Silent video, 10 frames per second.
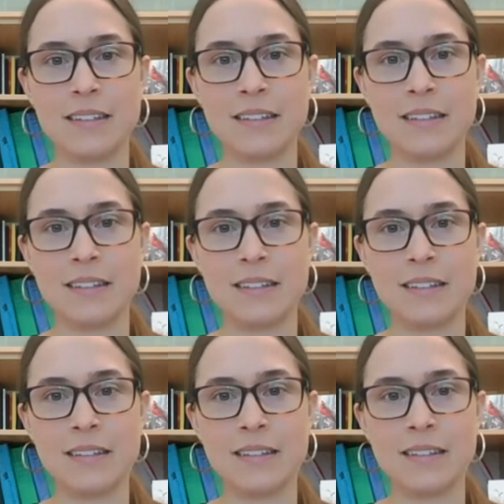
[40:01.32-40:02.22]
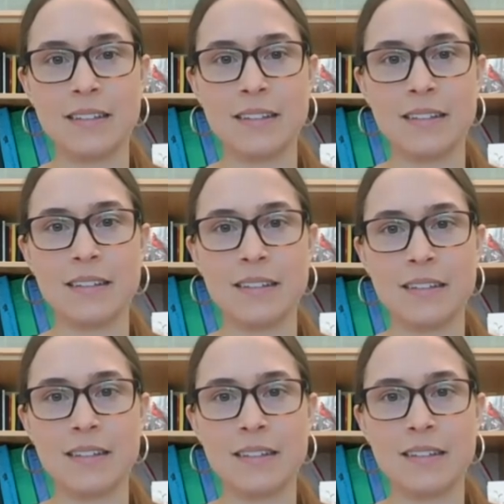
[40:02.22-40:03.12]

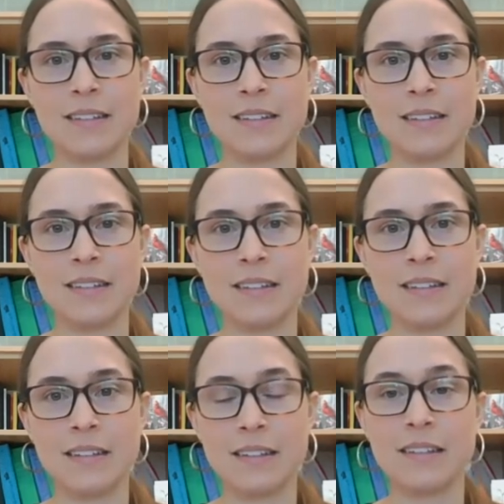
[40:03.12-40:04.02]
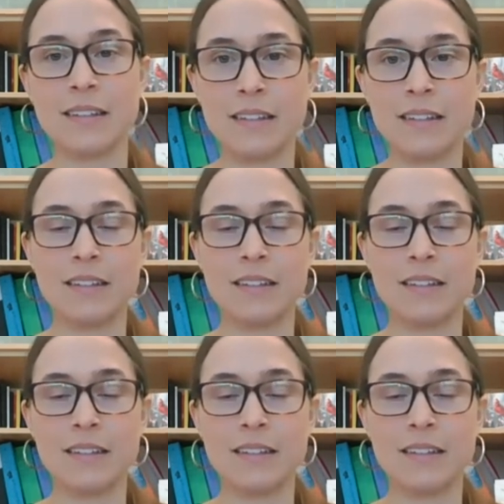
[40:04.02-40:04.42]
No words are spoken by the person on screen.